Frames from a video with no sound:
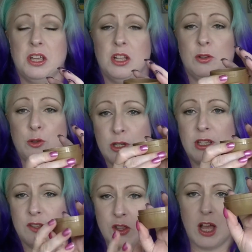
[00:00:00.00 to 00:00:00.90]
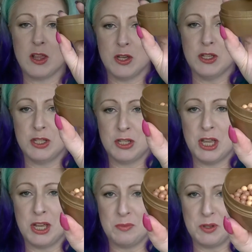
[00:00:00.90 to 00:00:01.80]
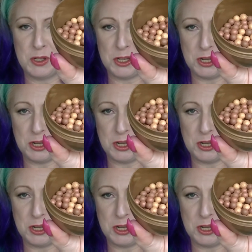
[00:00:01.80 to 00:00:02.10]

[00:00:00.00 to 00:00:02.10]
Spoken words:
look exactly the same as they